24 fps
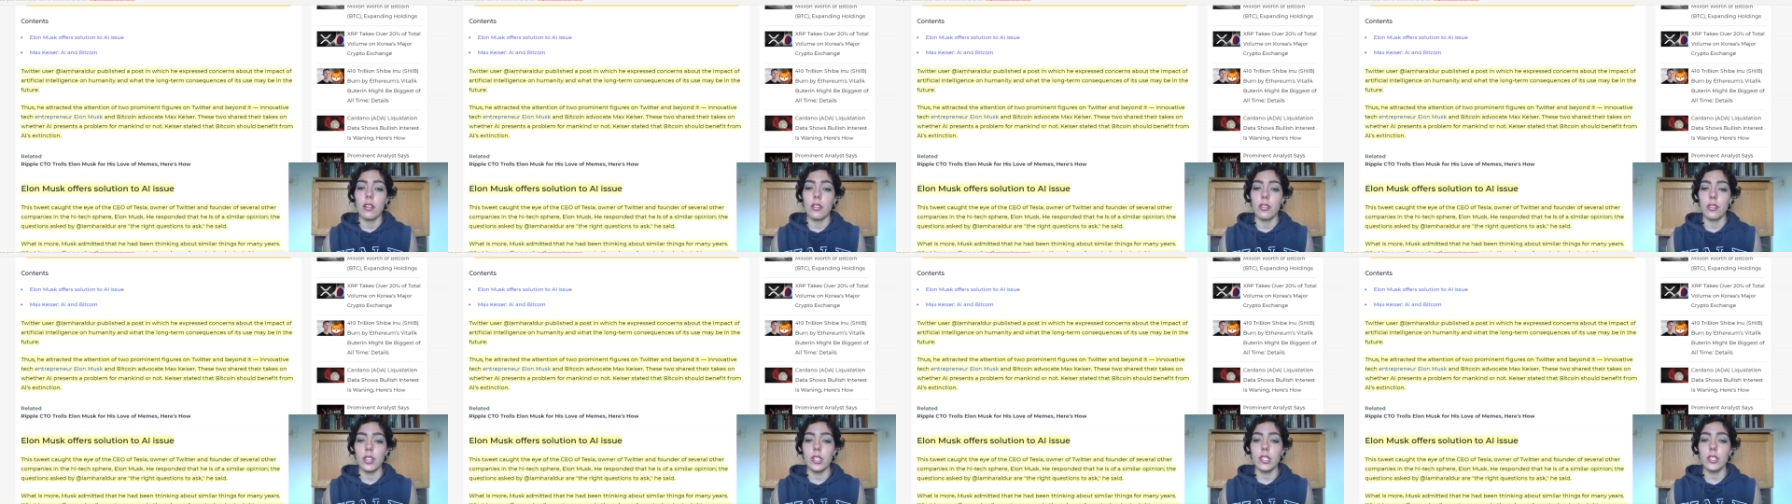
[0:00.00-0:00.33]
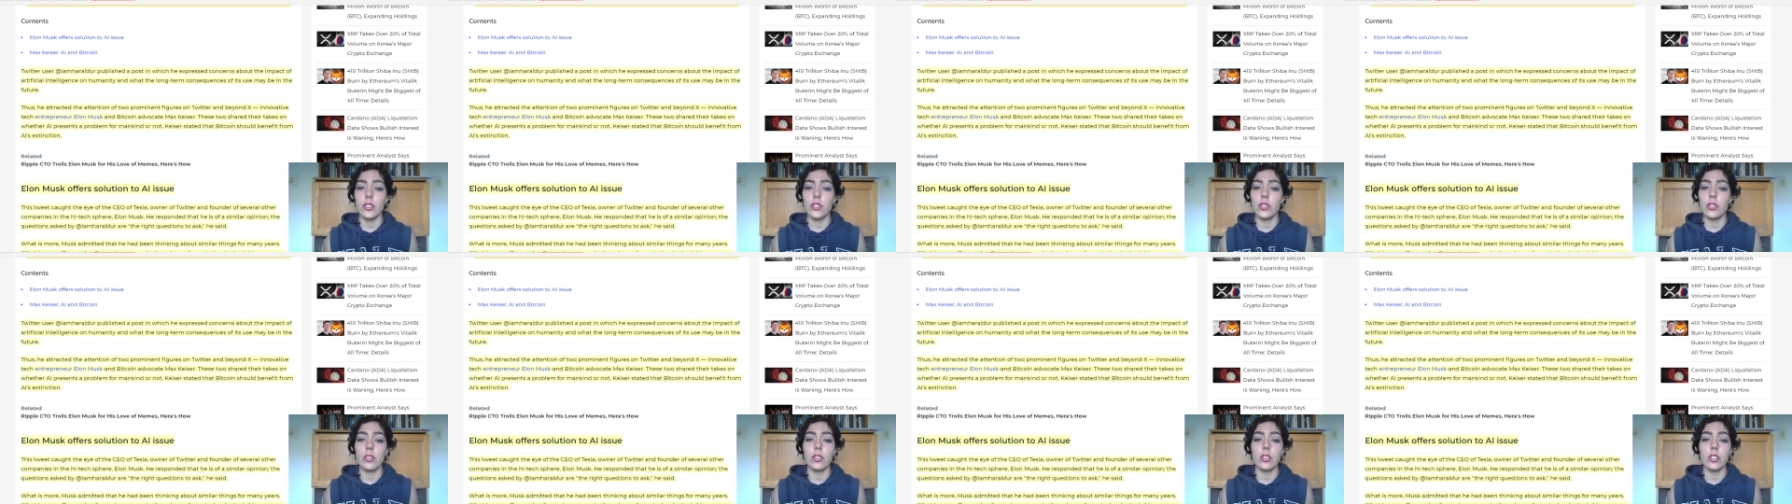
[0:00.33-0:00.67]
These
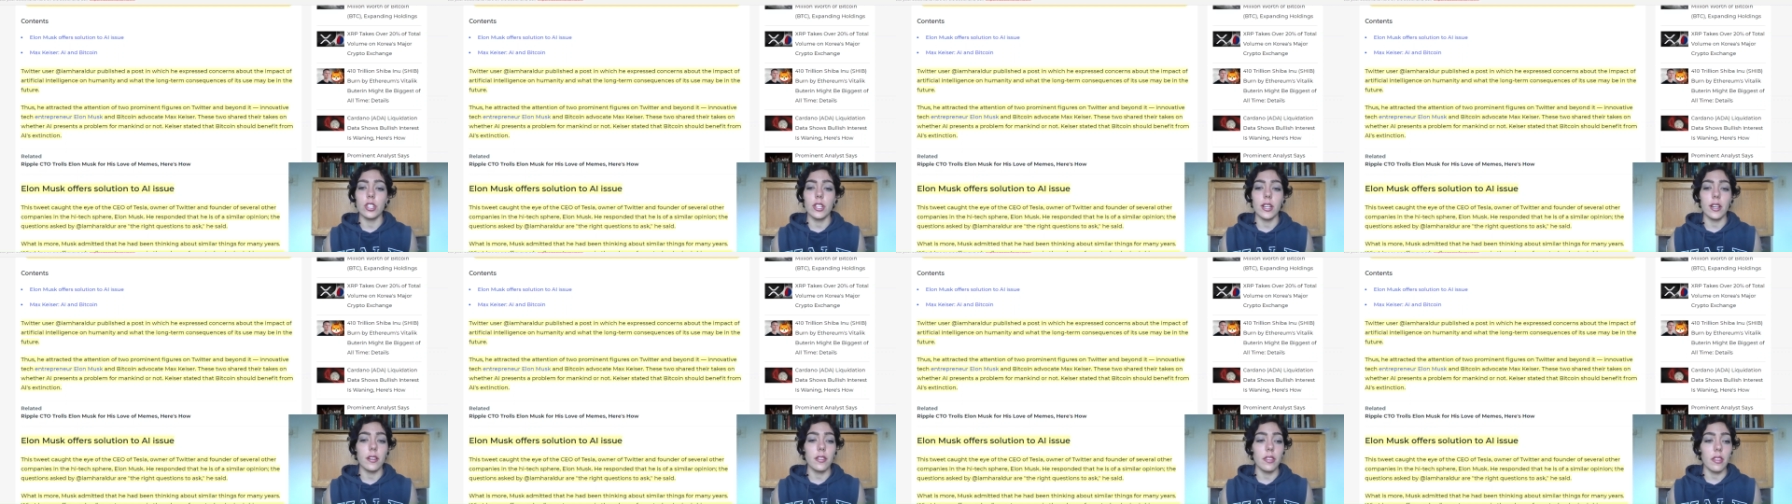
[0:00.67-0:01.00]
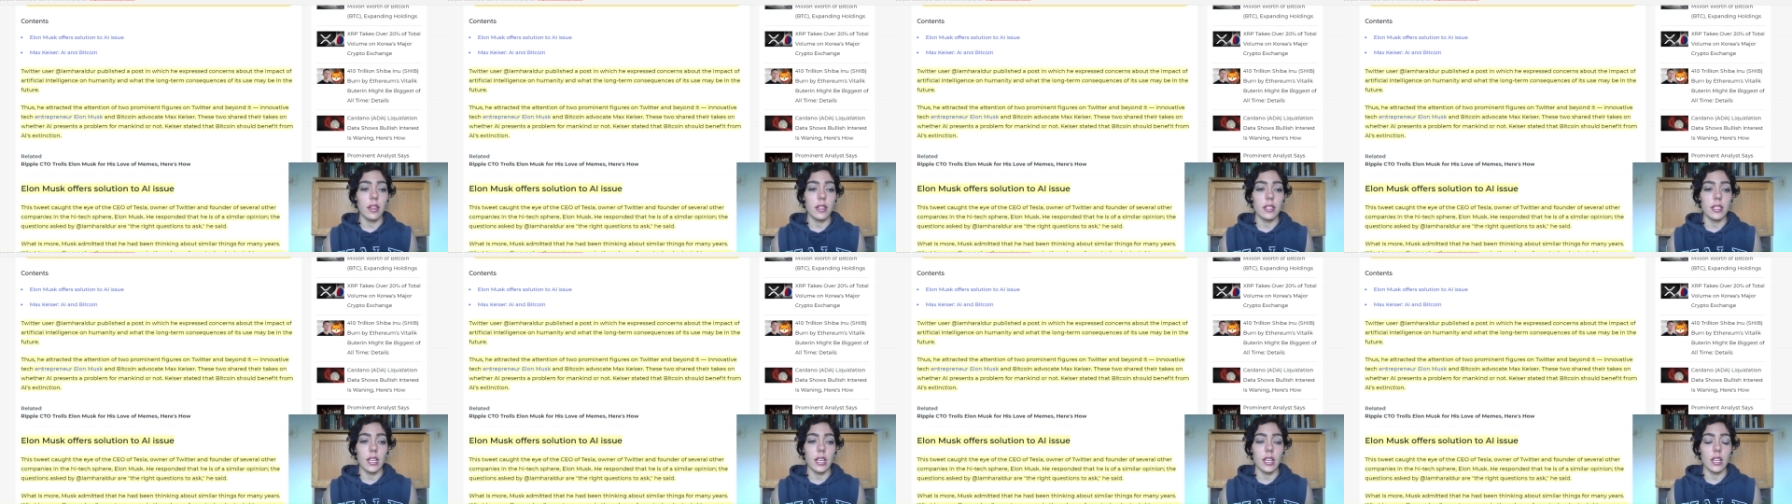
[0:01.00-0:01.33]
two shared
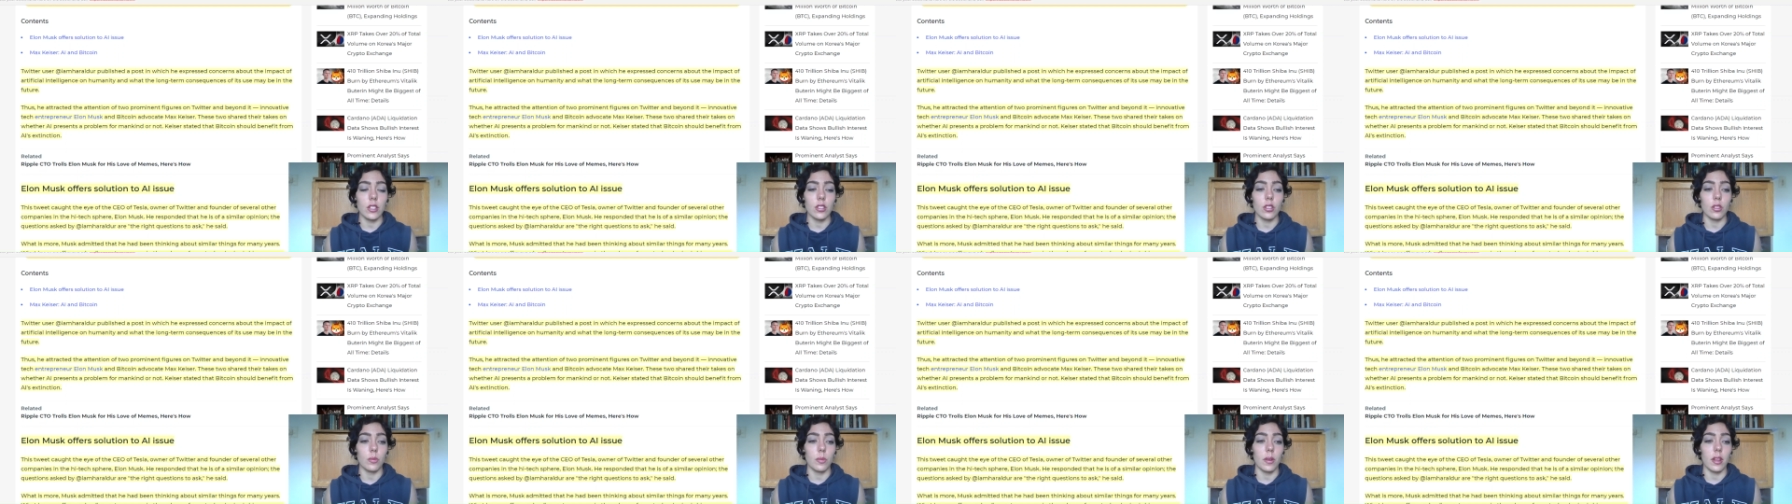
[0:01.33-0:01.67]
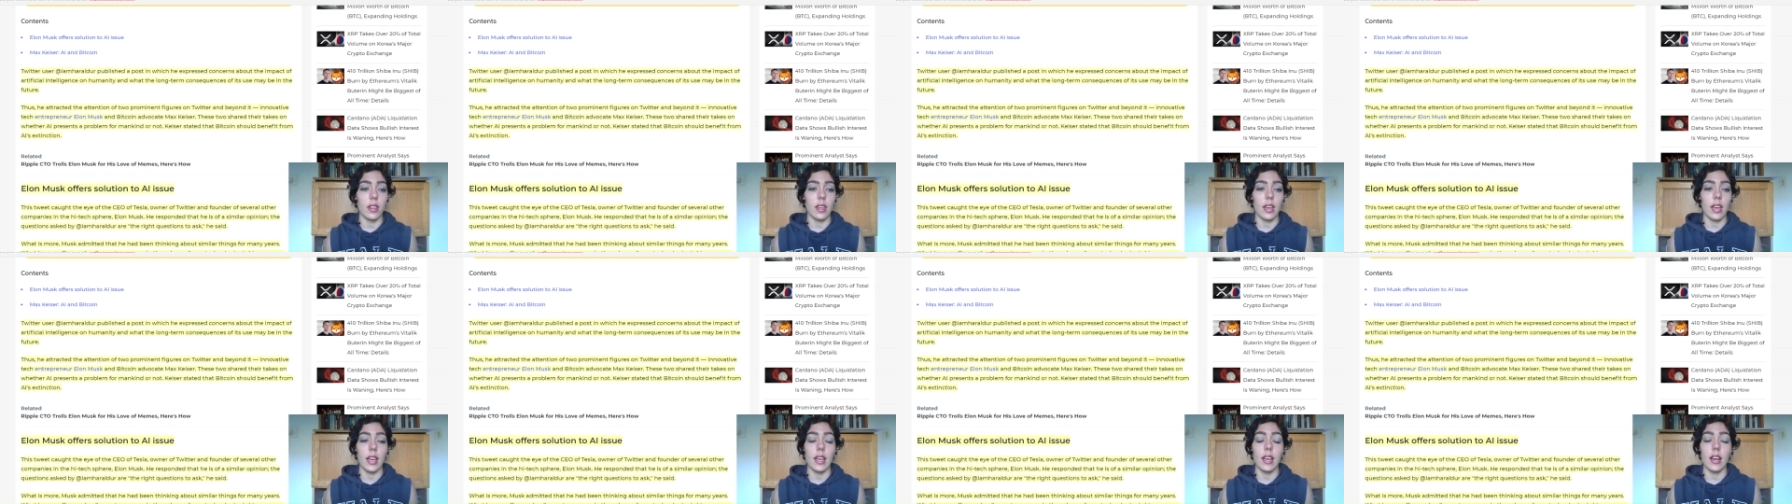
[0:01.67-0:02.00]
their takes on
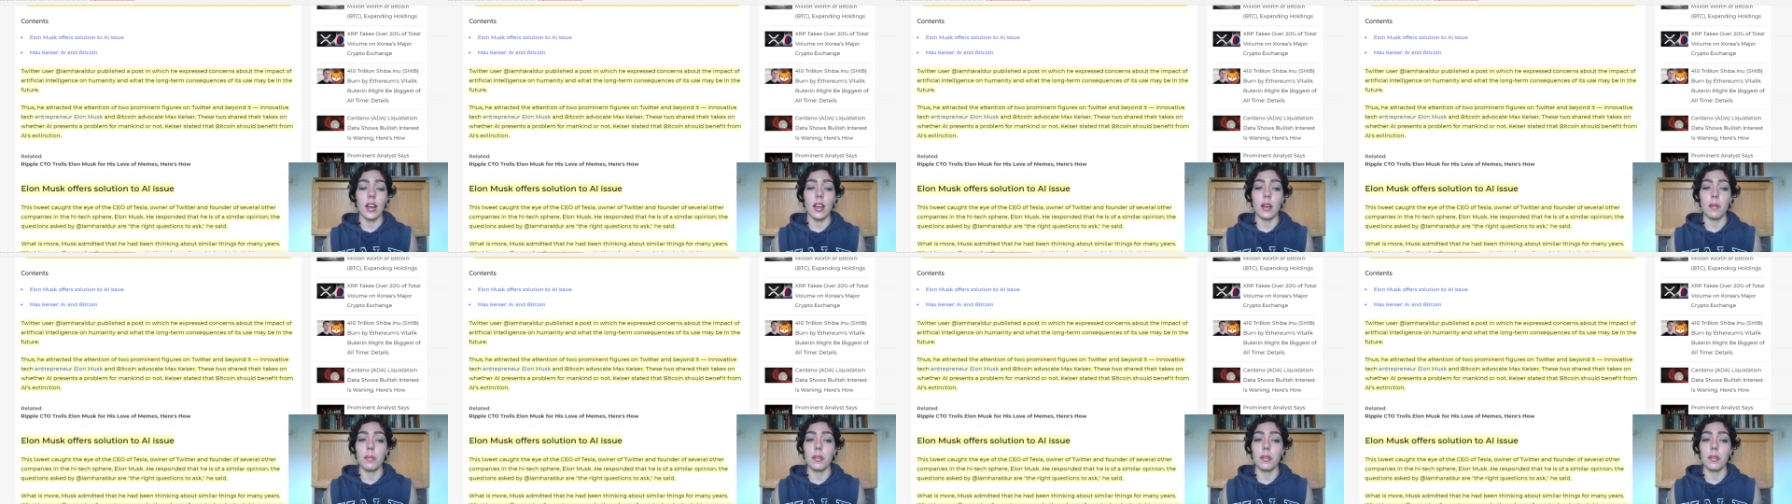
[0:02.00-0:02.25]
whether A I